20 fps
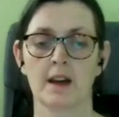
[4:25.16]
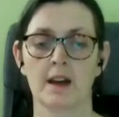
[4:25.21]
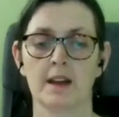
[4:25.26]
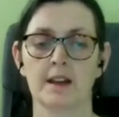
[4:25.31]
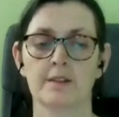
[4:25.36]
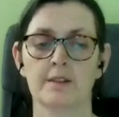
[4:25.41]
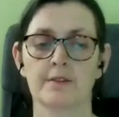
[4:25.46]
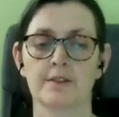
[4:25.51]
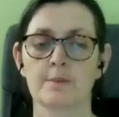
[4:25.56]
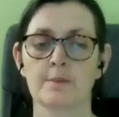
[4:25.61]

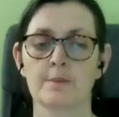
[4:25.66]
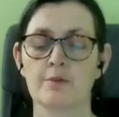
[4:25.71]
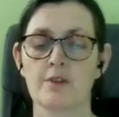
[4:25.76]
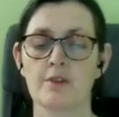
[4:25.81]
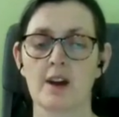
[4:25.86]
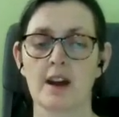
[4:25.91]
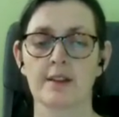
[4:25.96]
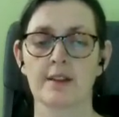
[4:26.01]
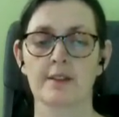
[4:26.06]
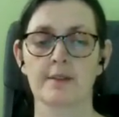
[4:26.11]
And if the
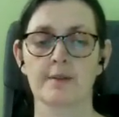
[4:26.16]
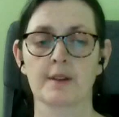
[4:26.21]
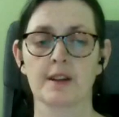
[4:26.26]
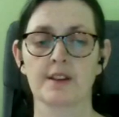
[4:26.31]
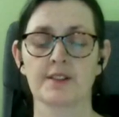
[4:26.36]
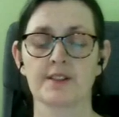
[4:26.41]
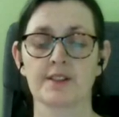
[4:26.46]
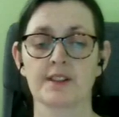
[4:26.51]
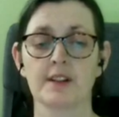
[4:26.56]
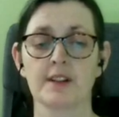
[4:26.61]
breath
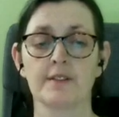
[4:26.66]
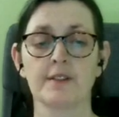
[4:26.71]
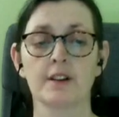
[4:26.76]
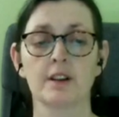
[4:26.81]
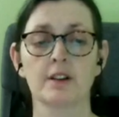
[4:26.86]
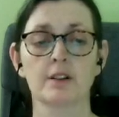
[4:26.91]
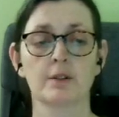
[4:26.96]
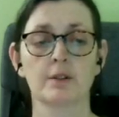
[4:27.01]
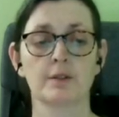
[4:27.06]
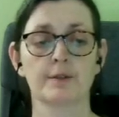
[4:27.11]
is
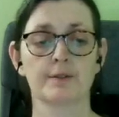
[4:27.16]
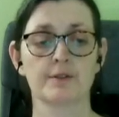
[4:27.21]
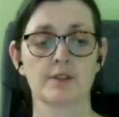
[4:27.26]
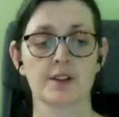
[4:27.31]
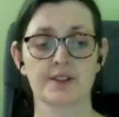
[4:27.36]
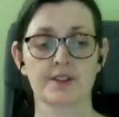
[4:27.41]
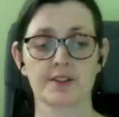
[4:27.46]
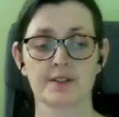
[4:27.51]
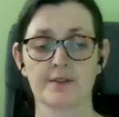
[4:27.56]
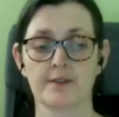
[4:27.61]
difficult for
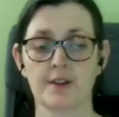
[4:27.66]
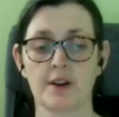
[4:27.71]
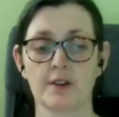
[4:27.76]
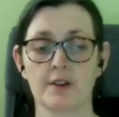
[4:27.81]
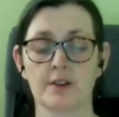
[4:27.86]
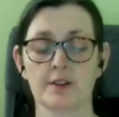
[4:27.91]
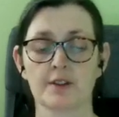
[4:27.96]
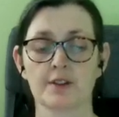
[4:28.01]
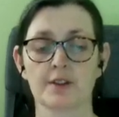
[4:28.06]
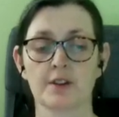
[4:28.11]
us to
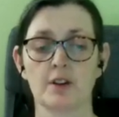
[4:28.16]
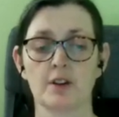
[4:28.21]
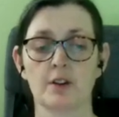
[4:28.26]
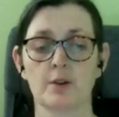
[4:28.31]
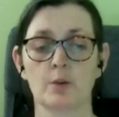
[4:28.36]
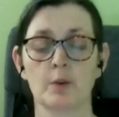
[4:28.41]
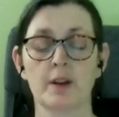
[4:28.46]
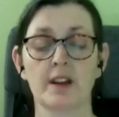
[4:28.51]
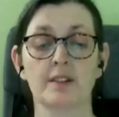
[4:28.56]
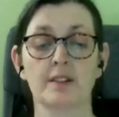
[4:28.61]
focus
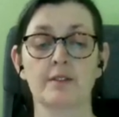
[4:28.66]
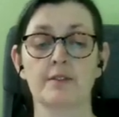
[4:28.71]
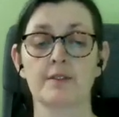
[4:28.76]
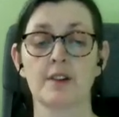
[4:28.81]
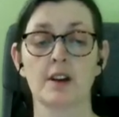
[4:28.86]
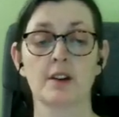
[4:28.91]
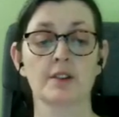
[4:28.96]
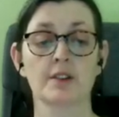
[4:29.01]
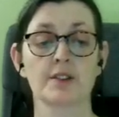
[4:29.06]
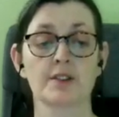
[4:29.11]
on, we can
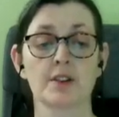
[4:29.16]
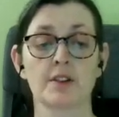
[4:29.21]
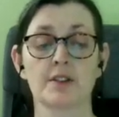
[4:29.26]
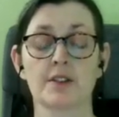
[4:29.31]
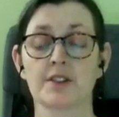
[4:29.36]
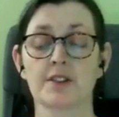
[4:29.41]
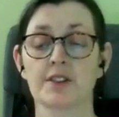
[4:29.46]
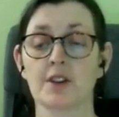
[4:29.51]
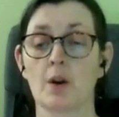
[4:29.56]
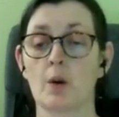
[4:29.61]
focus on
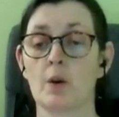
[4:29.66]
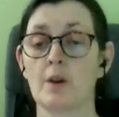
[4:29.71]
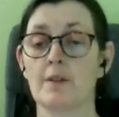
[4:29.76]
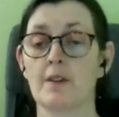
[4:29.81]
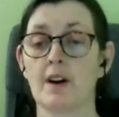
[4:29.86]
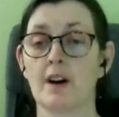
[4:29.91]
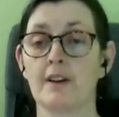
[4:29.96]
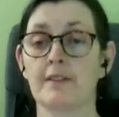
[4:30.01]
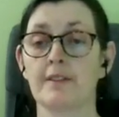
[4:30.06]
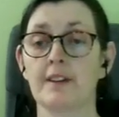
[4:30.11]
the sole of
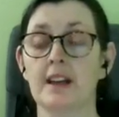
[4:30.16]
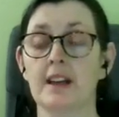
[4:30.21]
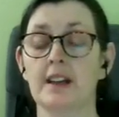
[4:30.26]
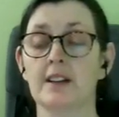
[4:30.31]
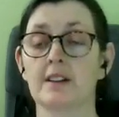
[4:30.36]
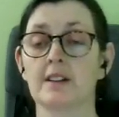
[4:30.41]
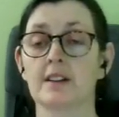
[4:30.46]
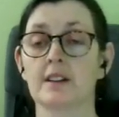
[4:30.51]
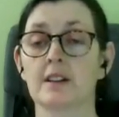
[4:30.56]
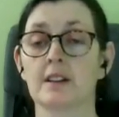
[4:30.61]
our feet
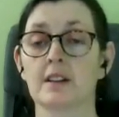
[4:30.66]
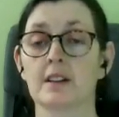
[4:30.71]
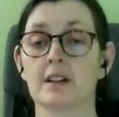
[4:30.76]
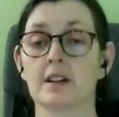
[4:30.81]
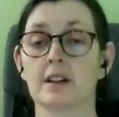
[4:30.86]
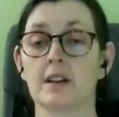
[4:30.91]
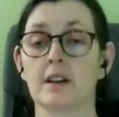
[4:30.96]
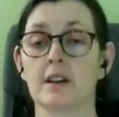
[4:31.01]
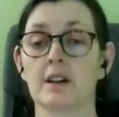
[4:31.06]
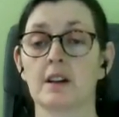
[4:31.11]

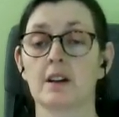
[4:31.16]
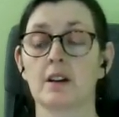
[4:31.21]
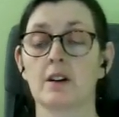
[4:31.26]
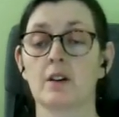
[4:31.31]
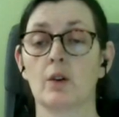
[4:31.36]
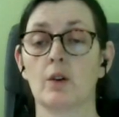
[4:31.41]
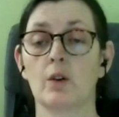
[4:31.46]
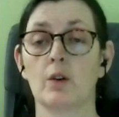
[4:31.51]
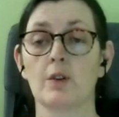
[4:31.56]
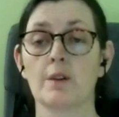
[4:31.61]

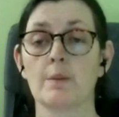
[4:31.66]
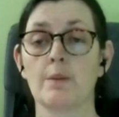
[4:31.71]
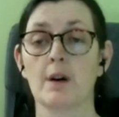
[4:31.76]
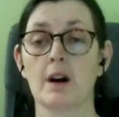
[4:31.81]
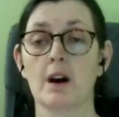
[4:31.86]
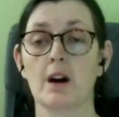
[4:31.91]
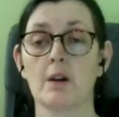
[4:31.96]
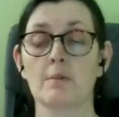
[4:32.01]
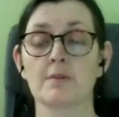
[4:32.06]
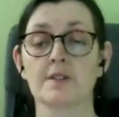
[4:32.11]
or the
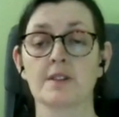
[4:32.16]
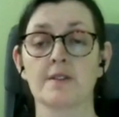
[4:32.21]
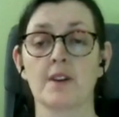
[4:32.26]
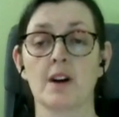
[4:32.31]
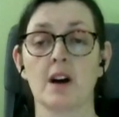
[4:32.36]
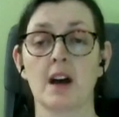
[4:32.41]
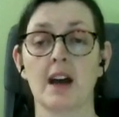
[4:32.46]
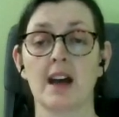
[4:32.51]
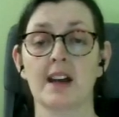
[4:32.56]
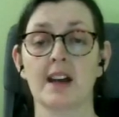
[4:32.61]
palms of
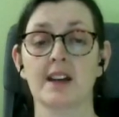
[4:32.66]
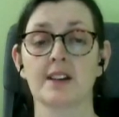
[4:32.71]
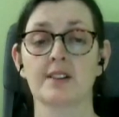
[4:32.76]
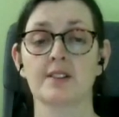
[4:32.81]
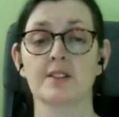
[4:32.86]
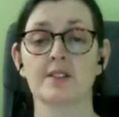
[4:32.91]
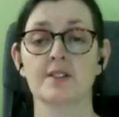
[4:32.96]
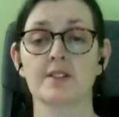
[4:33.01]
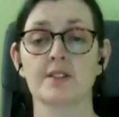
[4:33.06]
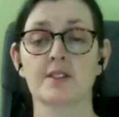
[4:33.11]
our
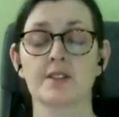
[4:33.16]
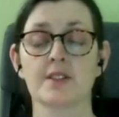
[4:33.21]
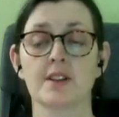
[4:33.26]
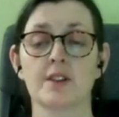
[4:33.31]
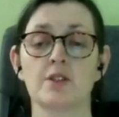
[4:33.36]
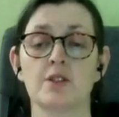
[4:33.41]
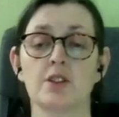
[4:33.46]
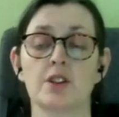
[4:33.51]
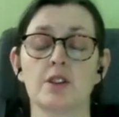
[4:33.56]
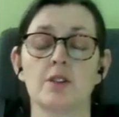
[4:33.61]
hands.
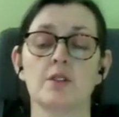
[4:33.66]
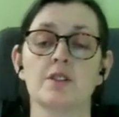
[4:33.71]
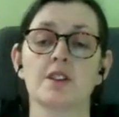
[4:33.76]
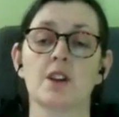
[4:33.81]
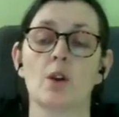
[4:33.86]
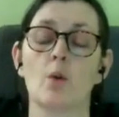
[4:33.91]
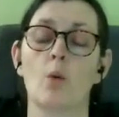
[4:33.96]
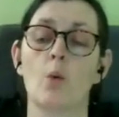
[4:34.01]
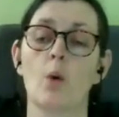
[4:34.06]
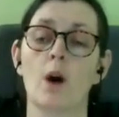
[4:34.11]
So
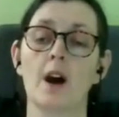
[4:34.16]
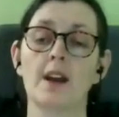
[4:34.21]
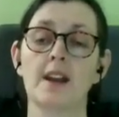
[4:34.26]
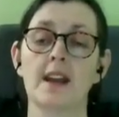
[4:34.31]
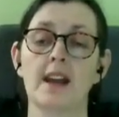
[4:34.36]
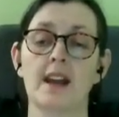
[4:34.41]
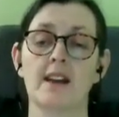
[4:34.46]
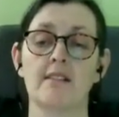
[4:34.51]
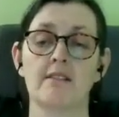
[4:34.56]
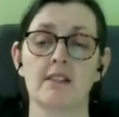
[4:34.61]
choosing one
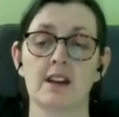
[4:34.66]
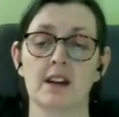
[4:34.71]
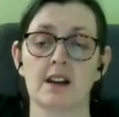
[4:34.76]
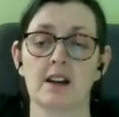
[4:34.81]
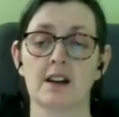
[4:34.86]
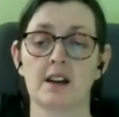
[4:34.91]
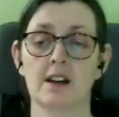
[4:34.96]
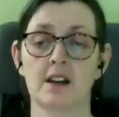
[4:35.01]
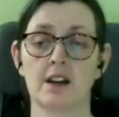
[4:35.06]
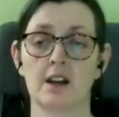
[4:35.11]

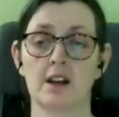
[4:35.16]
area